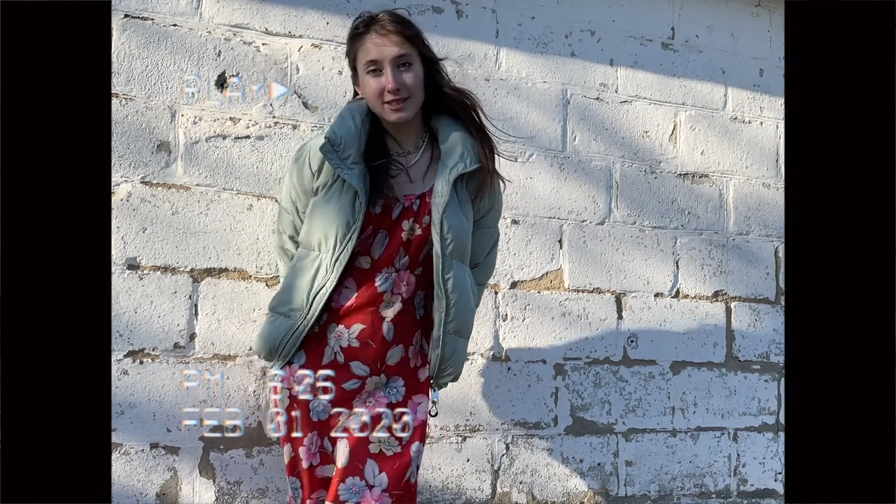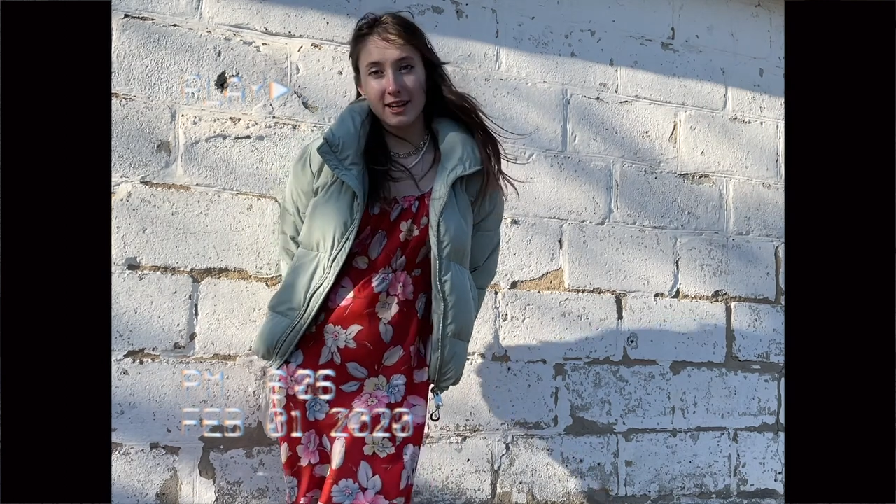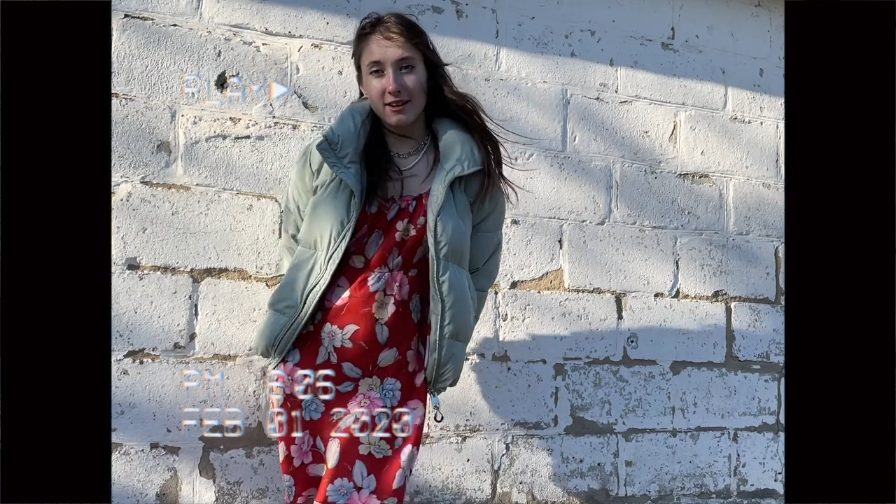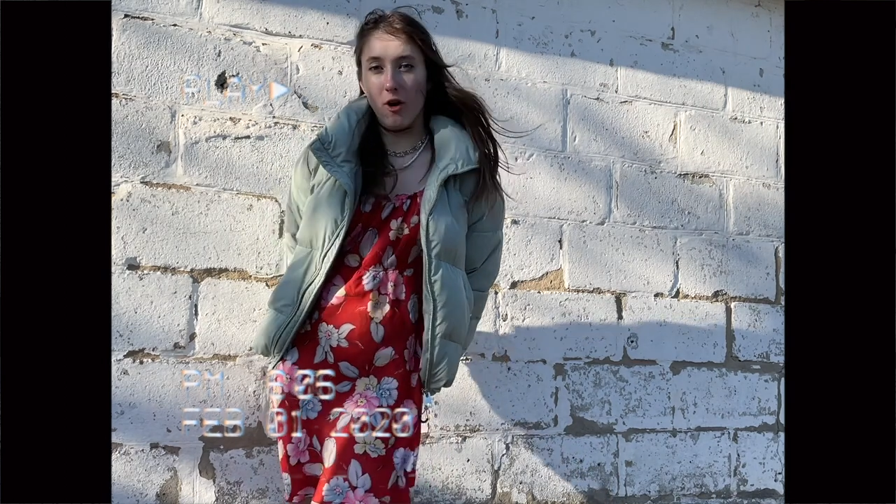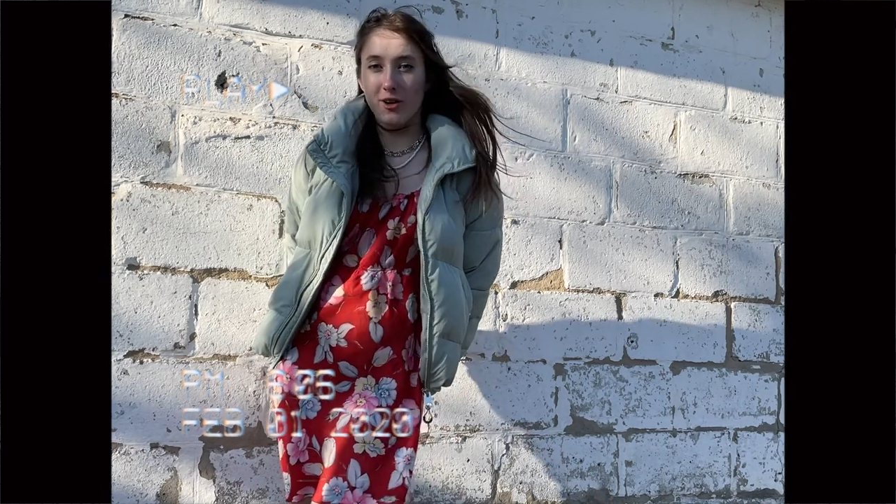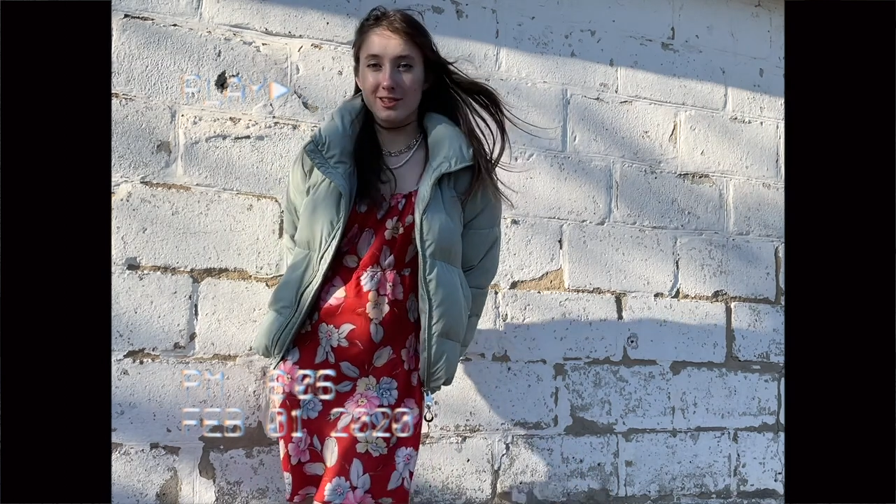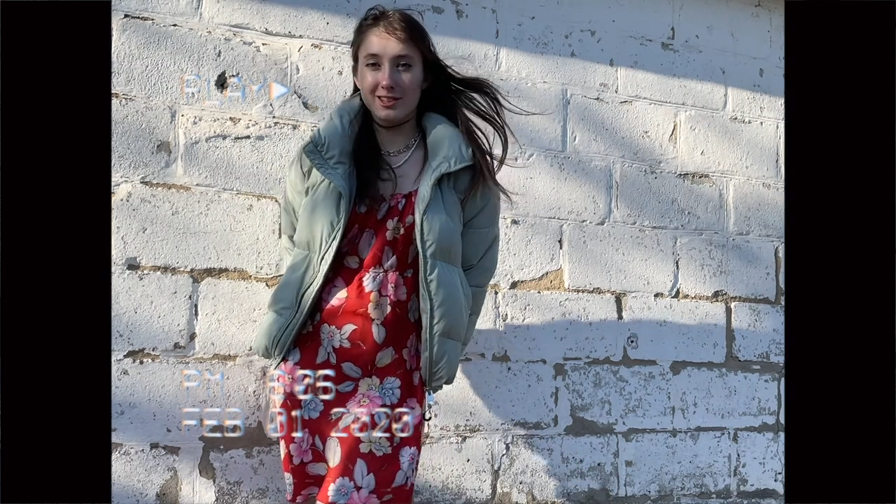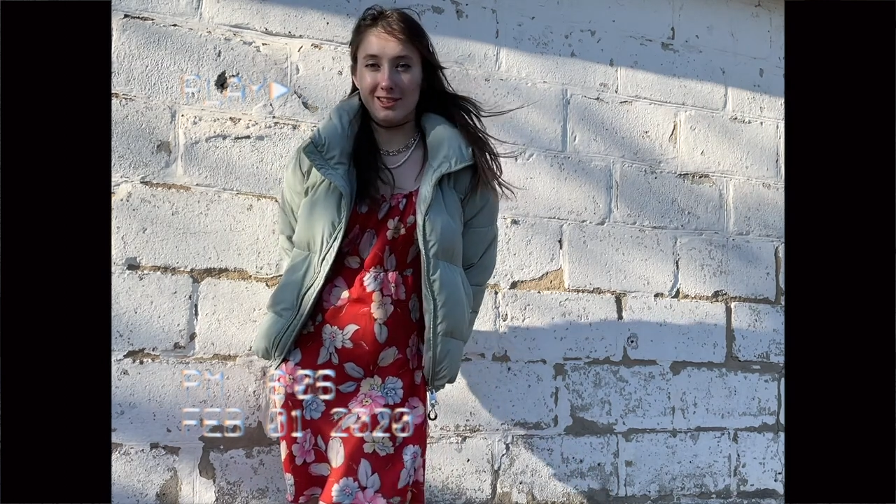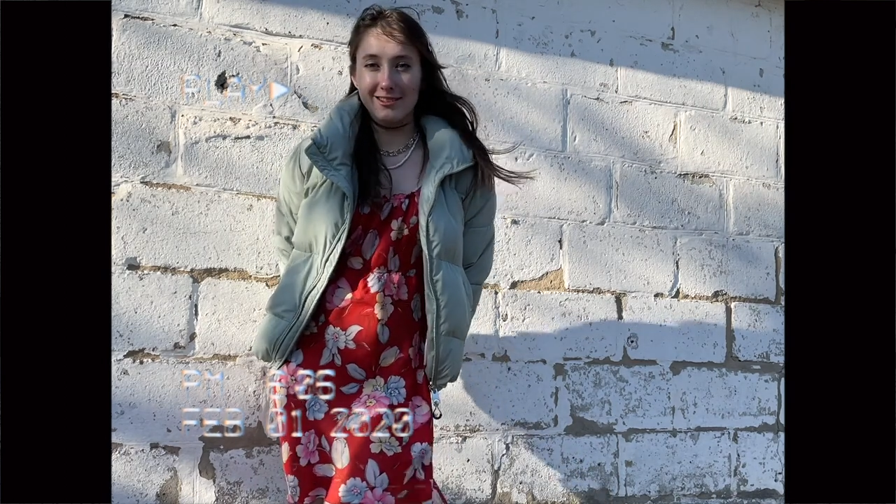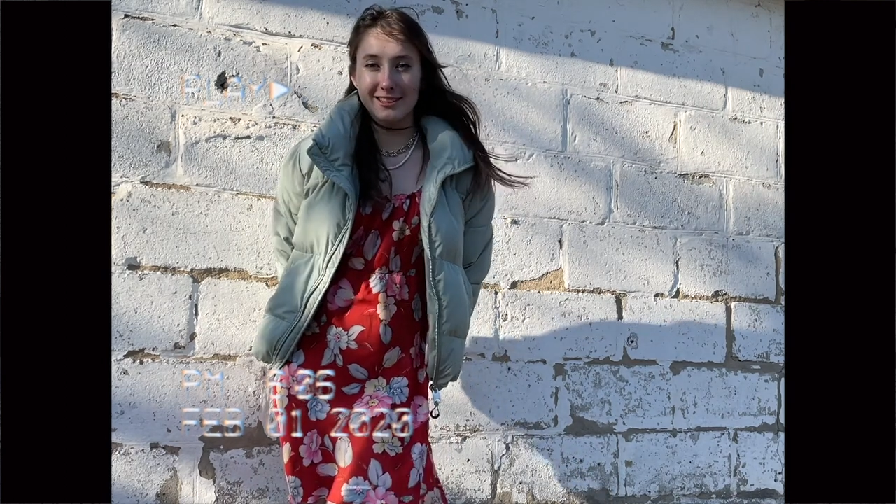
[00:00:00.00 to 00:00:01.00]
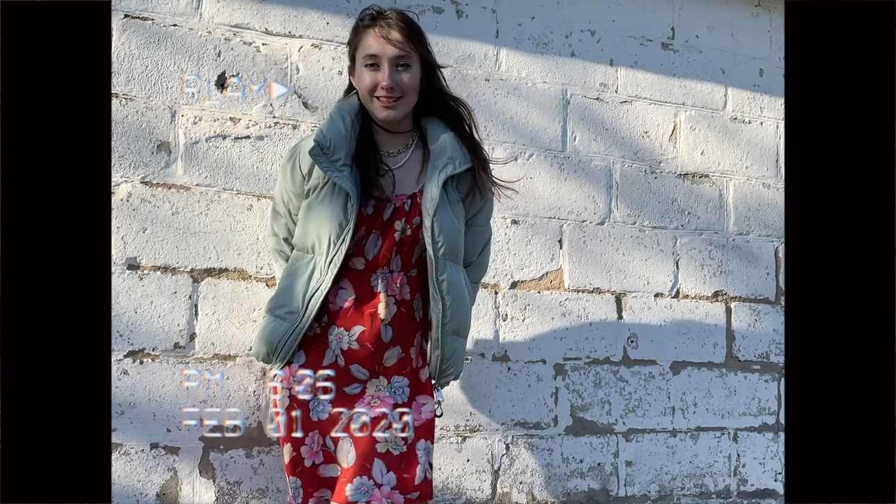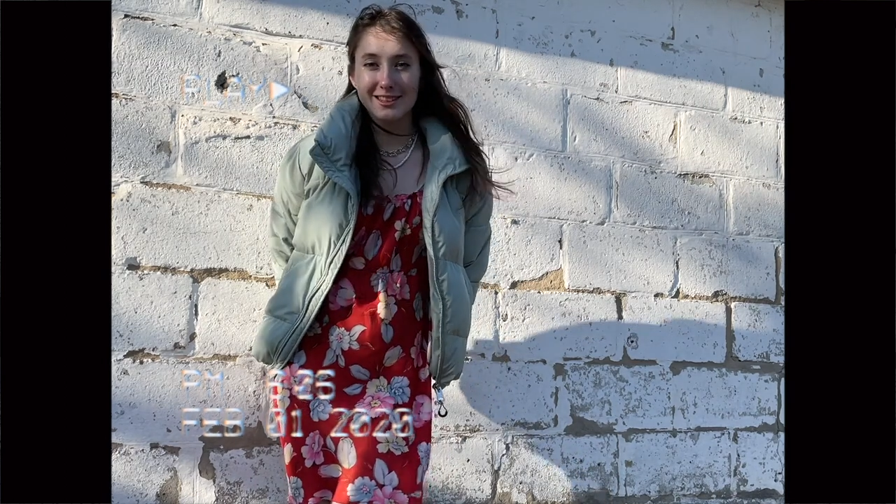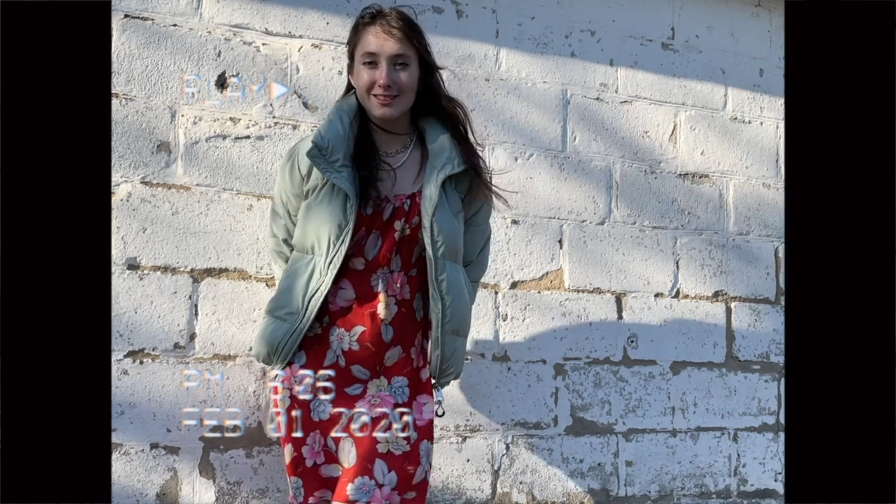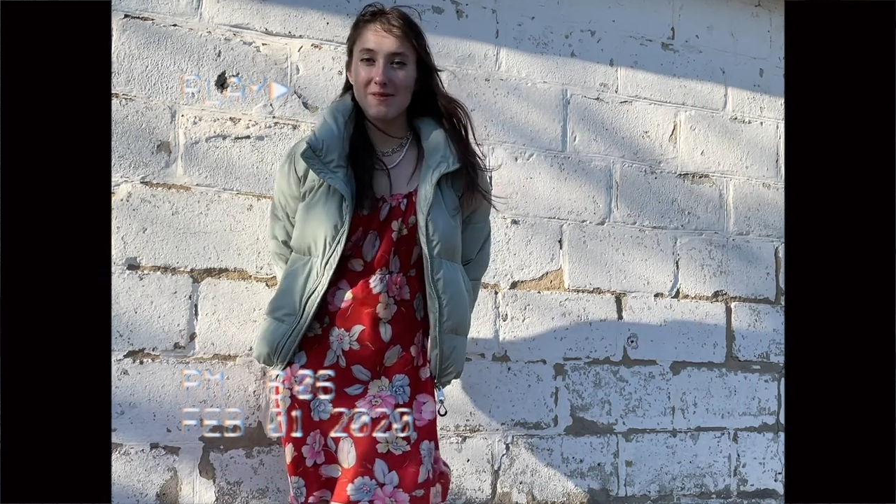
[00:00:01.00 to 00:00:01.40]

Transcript: their old clothes